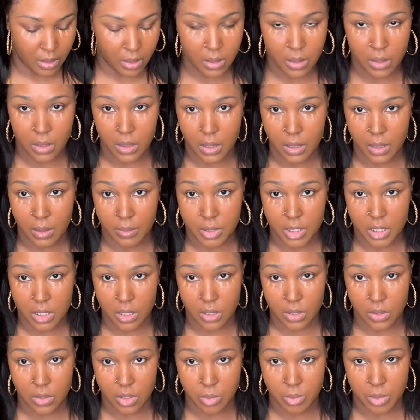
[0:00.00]
and I'm just gonna
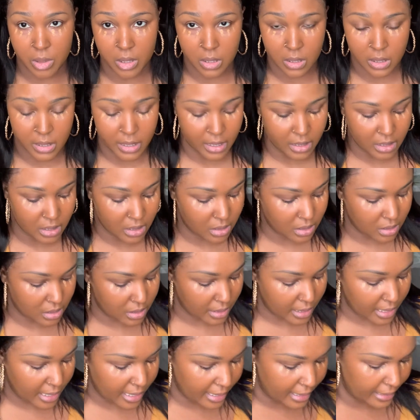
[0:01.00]
use butterscotch under the
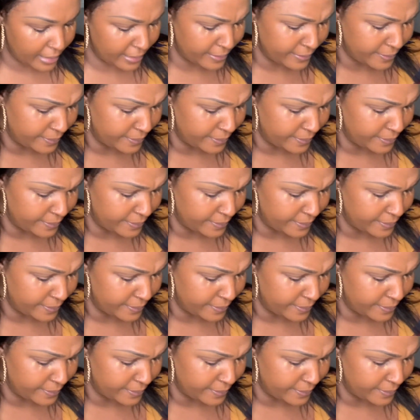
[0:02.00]
eye,